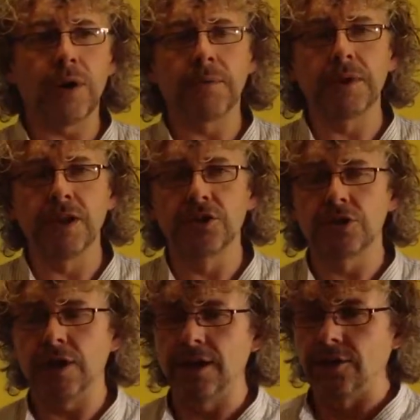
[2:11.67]
And what I'm
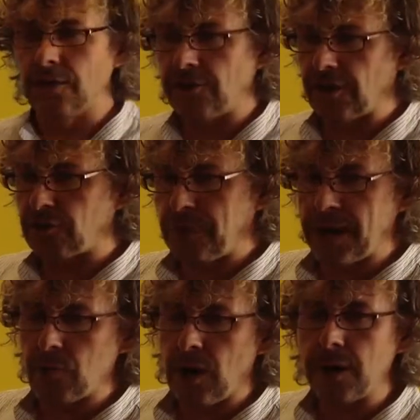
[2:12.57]
going to try and do is
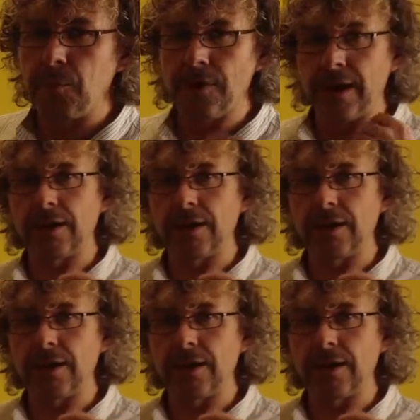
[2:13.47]
explain why,